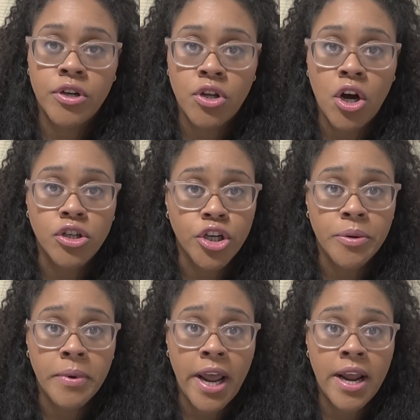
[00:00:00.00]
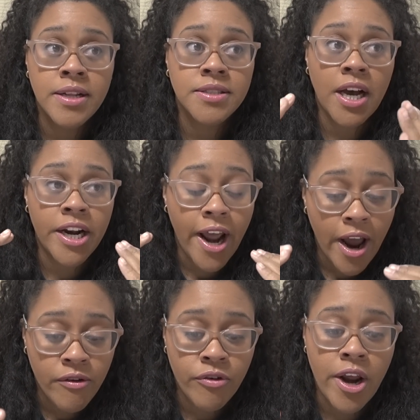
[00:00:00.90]
and long-term gains on
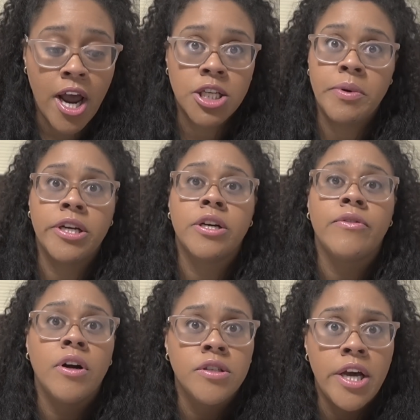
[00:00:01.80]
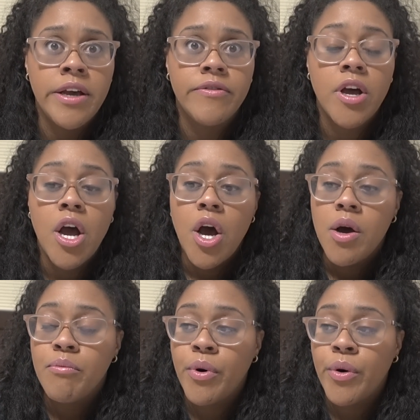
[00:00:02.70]
every aspect of our life,
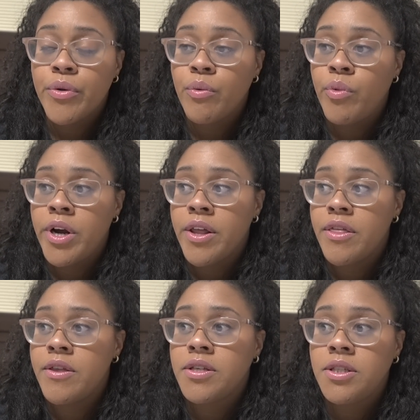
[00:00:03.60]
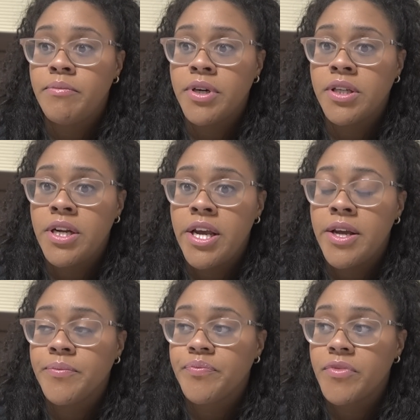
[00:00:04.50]
both with the
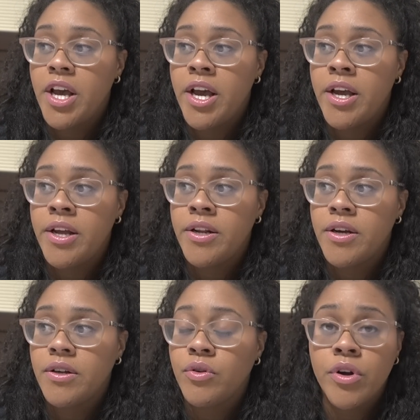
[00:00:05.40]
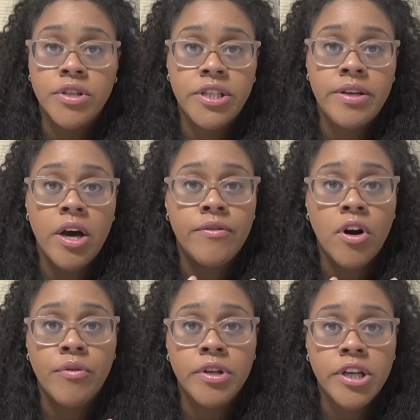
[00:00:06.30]
stability and loyalty of
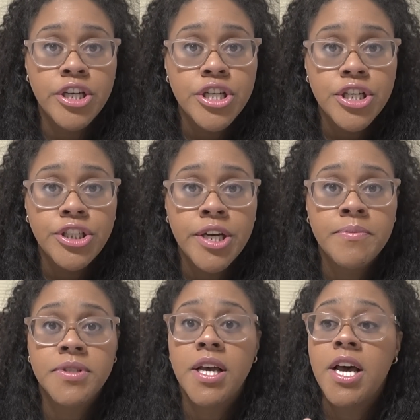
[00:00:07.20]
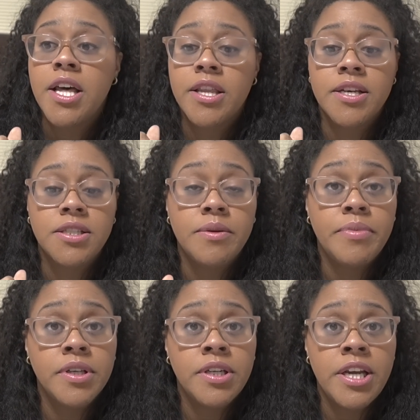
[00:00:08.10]
our relationships, the
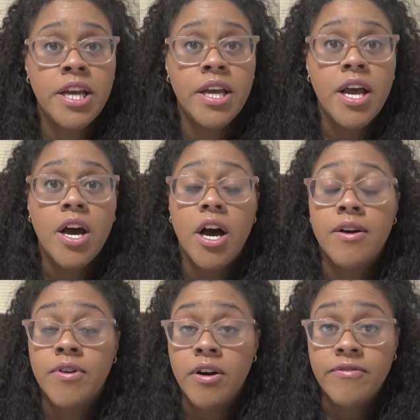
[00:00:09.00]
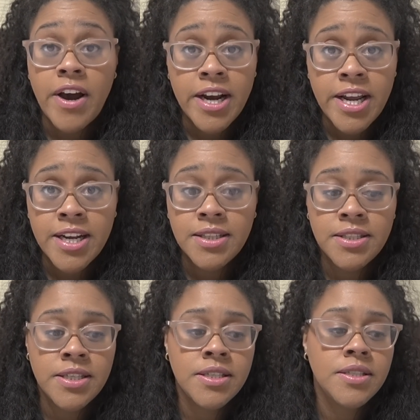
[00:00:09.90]
stability of our
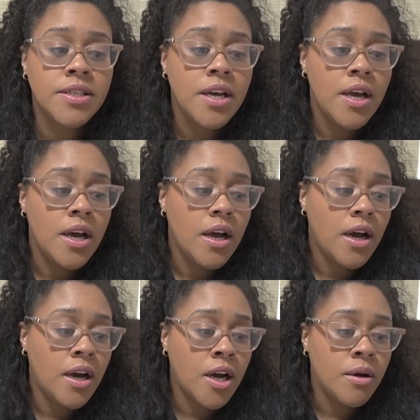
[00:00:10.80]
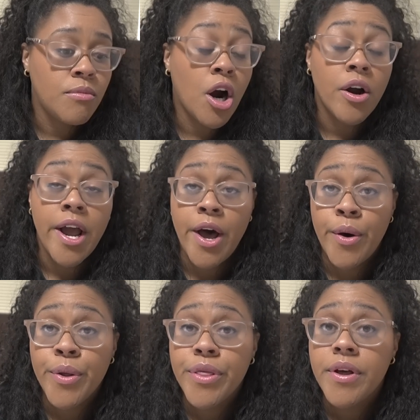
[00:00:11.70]
finances, our
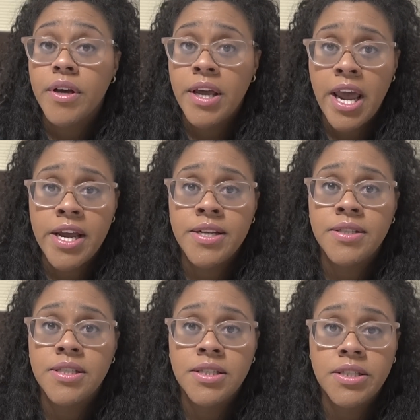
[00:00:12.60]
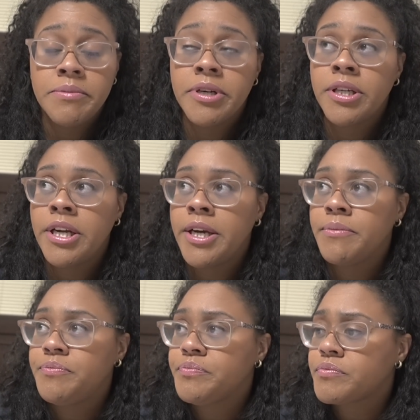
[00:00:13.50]
health gains and stability,